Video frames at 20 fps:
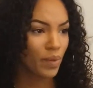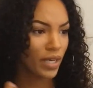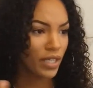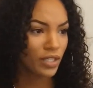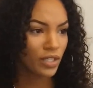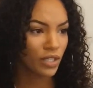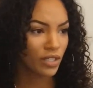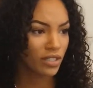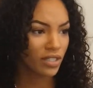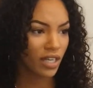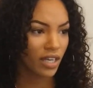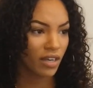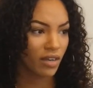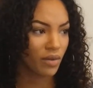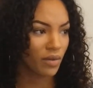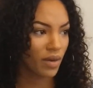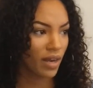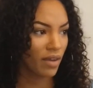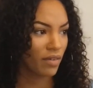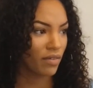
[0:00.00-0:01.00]
picture thing
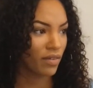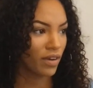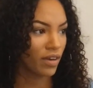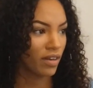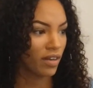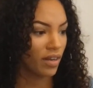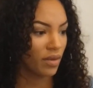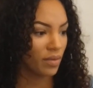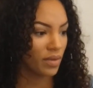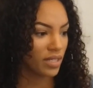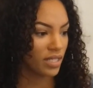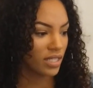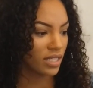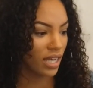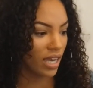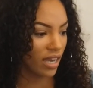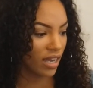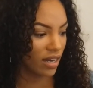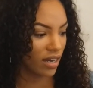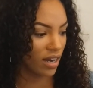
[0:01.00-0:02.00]
or whatever, and it was
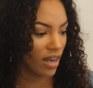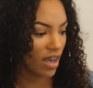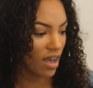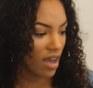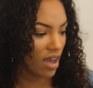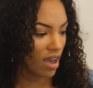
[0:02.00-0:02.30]
saying,